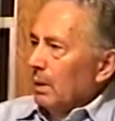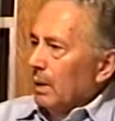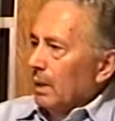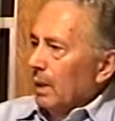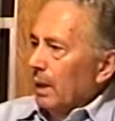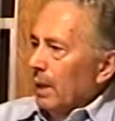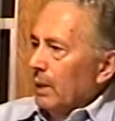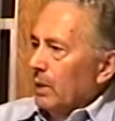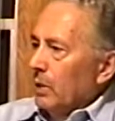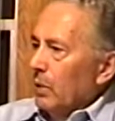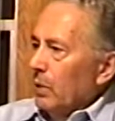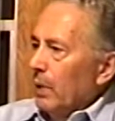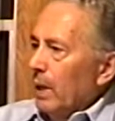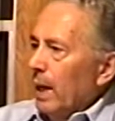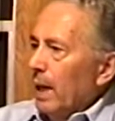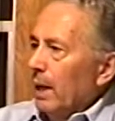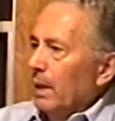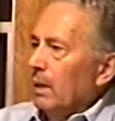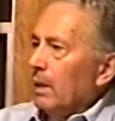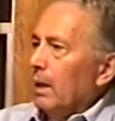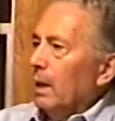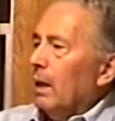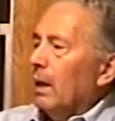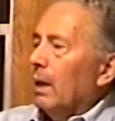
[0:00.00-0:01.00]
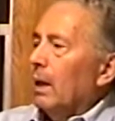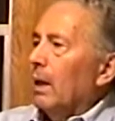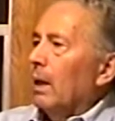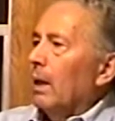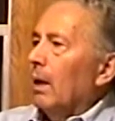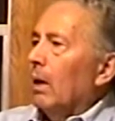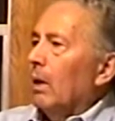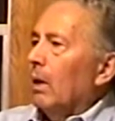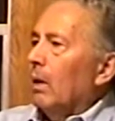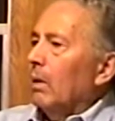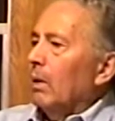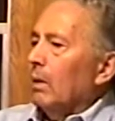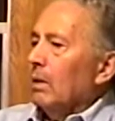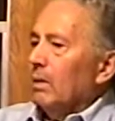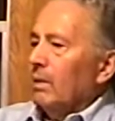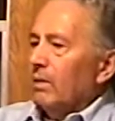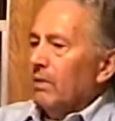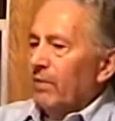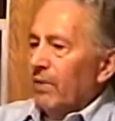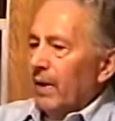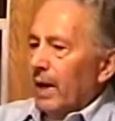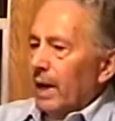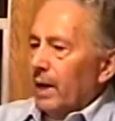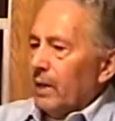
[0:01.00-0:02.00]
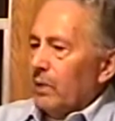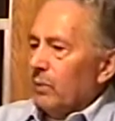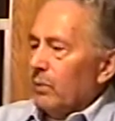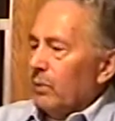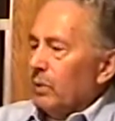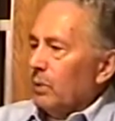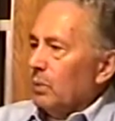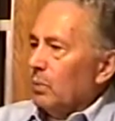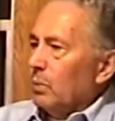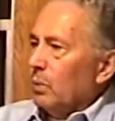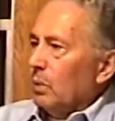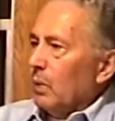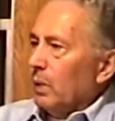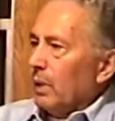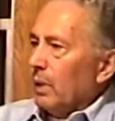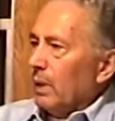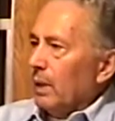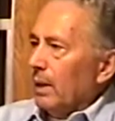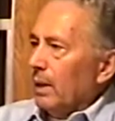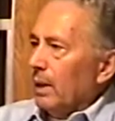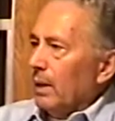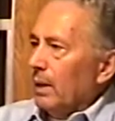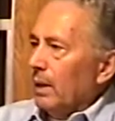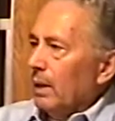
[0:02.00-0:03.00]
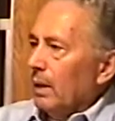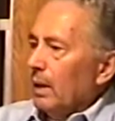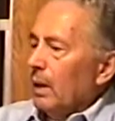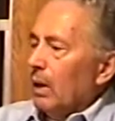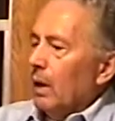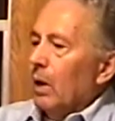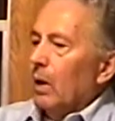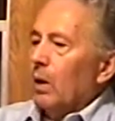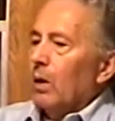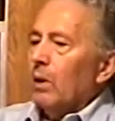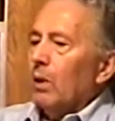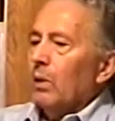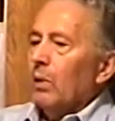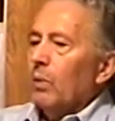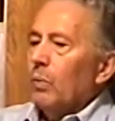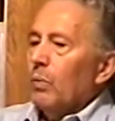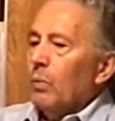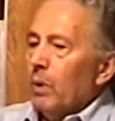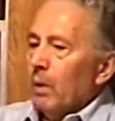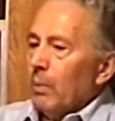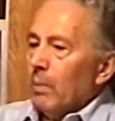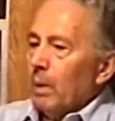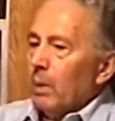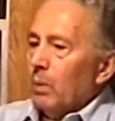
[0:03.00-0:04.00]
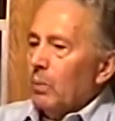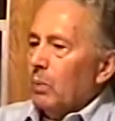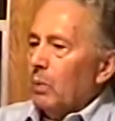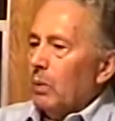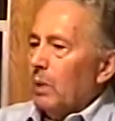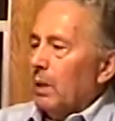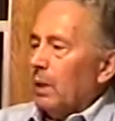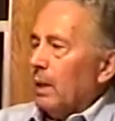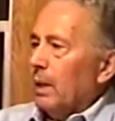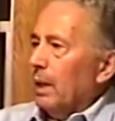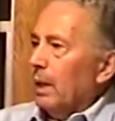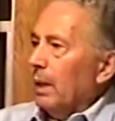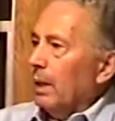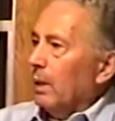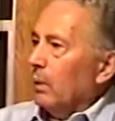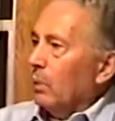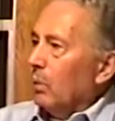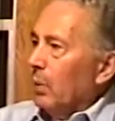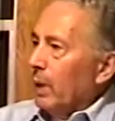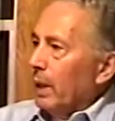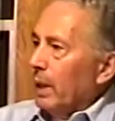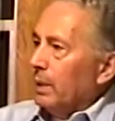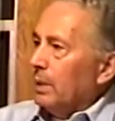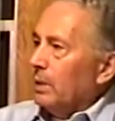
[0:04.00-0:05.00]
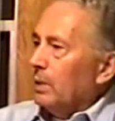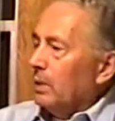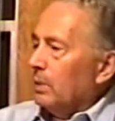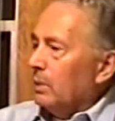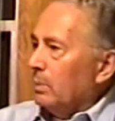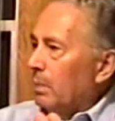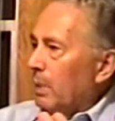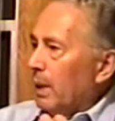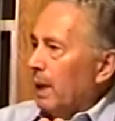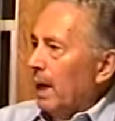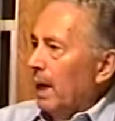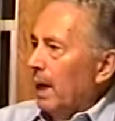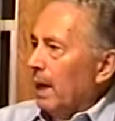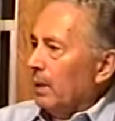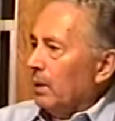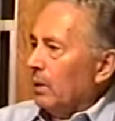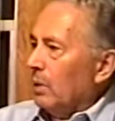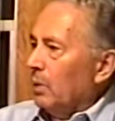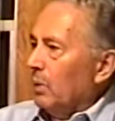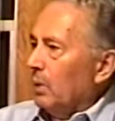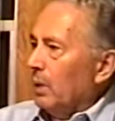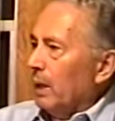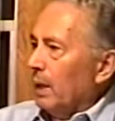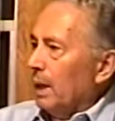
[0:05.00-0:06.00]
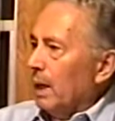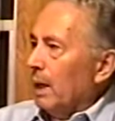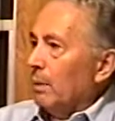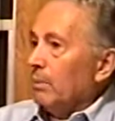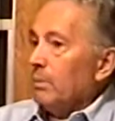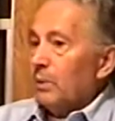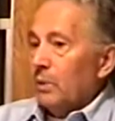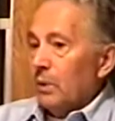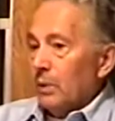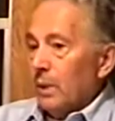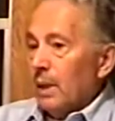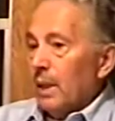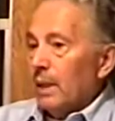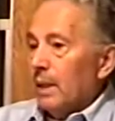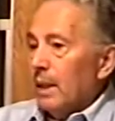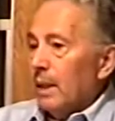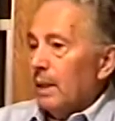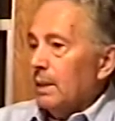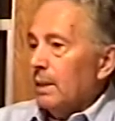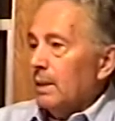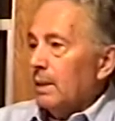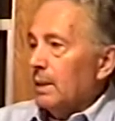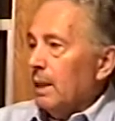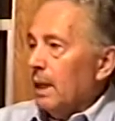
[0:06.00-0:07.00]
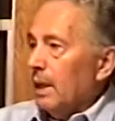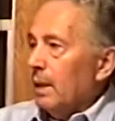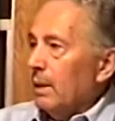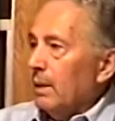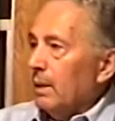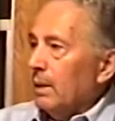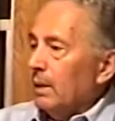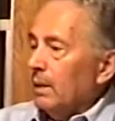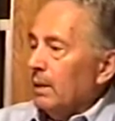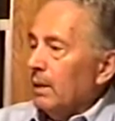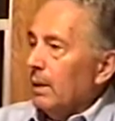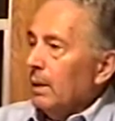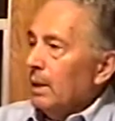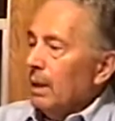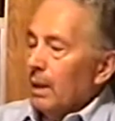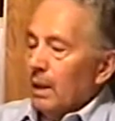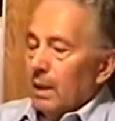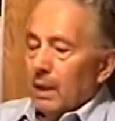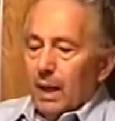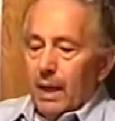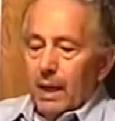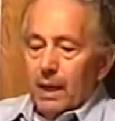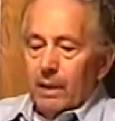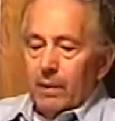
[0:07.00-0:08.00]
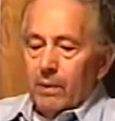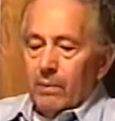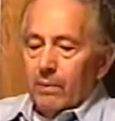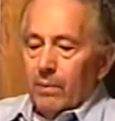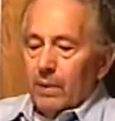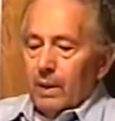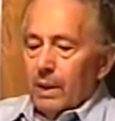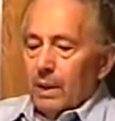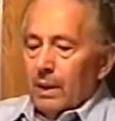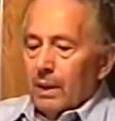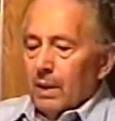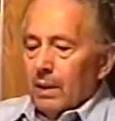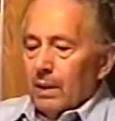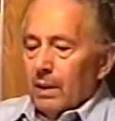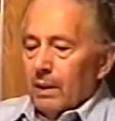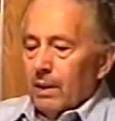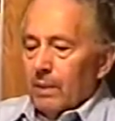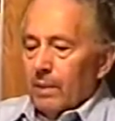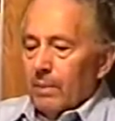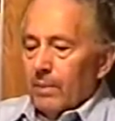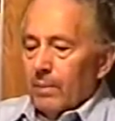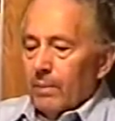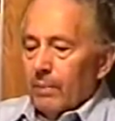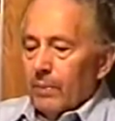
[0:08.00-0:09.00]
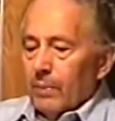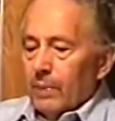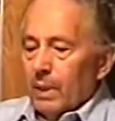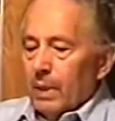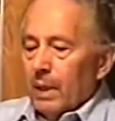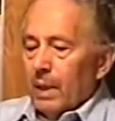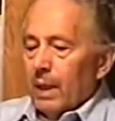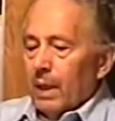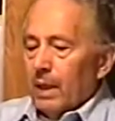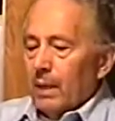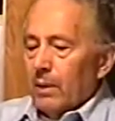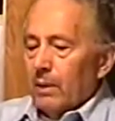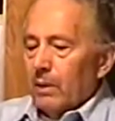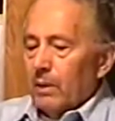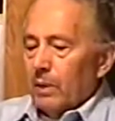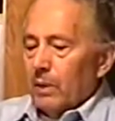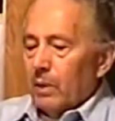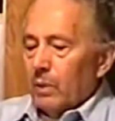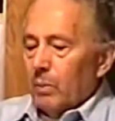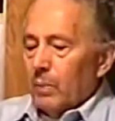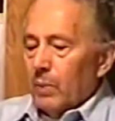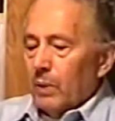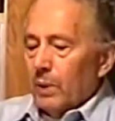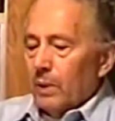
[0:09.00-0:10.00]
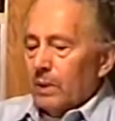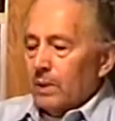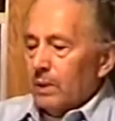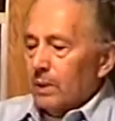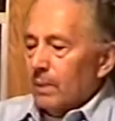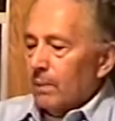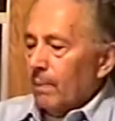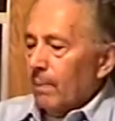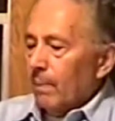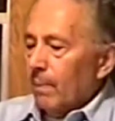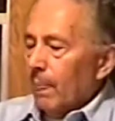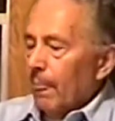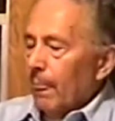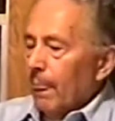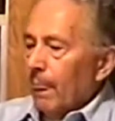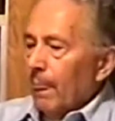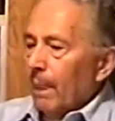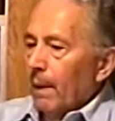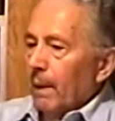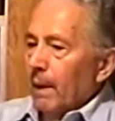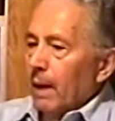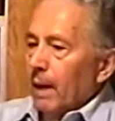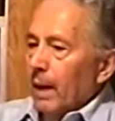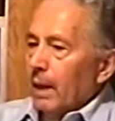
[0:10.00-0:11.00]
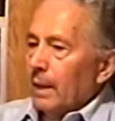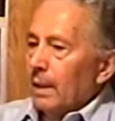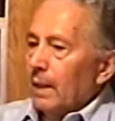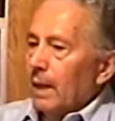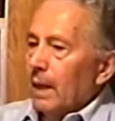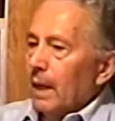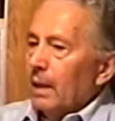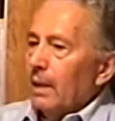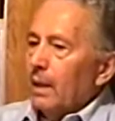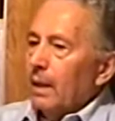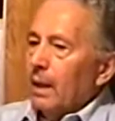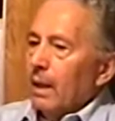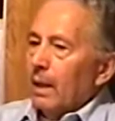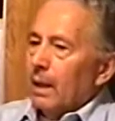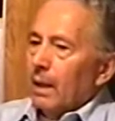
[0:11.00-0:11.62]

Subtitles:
and you had all of the factories working, all of the women working, and the wages began going up. So that got us out of the depression. And yet,